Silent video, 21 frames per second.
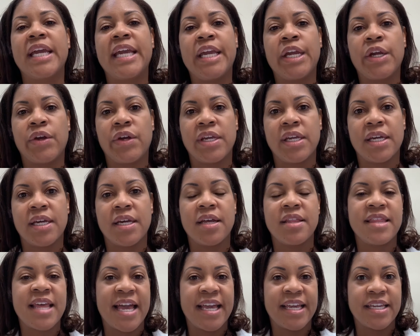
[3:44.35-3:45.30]
area
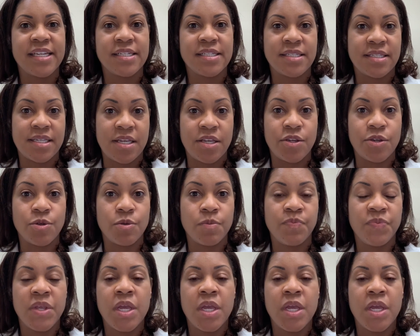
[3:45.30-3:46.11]
that can see you.